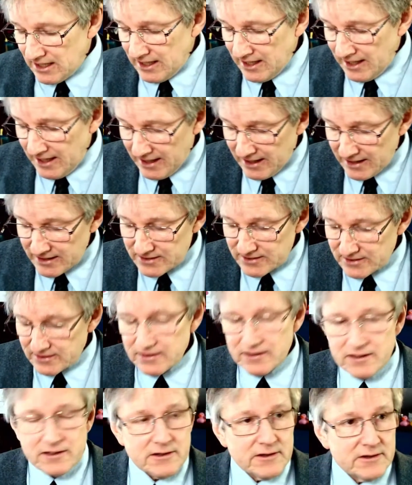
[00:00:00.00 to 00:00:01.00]
And
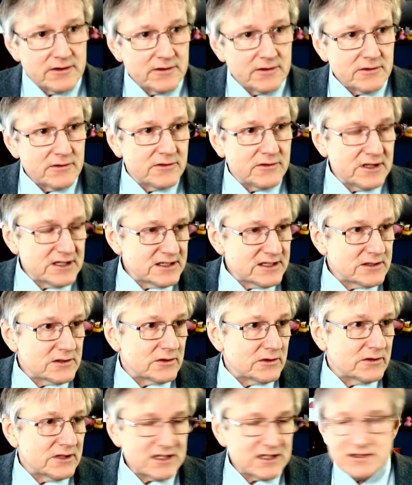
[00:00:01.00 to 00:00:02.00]

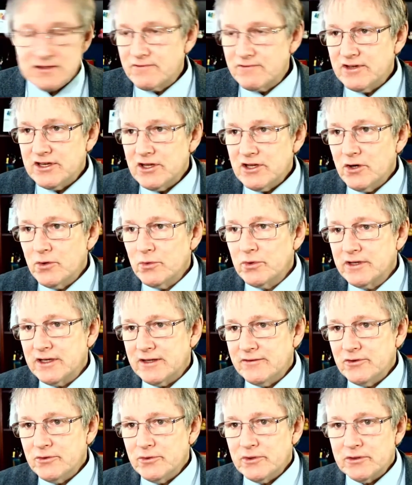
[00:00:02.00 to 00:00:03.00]
this video will give
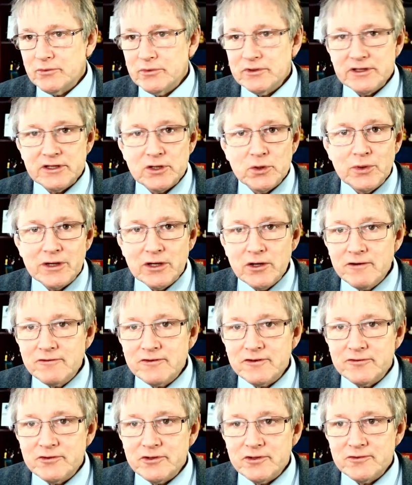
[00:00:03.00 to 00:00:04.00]
you a really quick
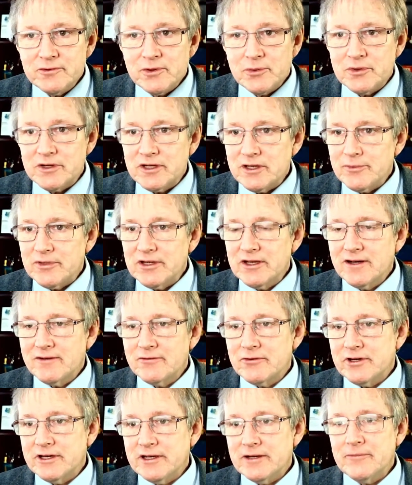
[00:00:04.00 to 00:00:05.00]
overview of what we're going to be
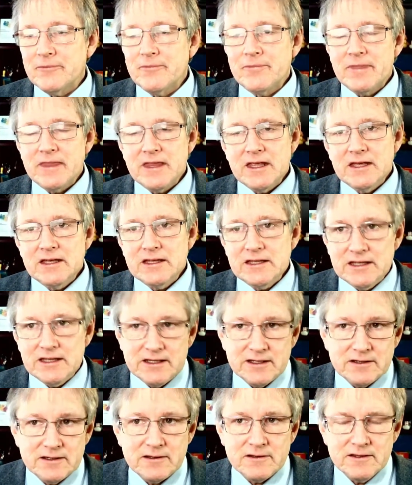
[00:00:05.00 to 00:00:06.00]
covering
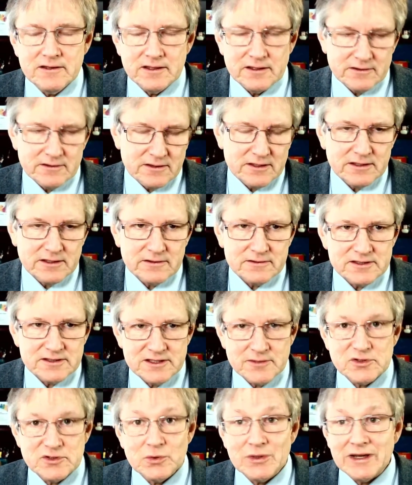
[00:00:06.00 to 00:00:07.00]
in the
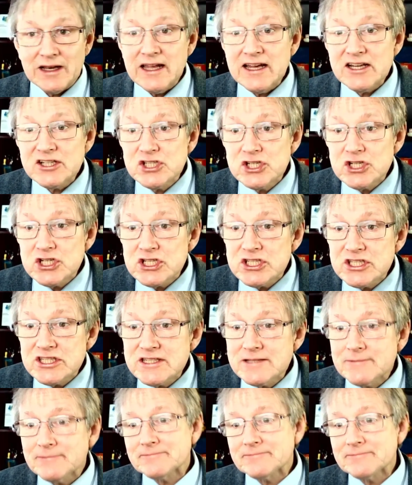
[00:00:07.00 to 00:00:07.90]
subsequent lectures.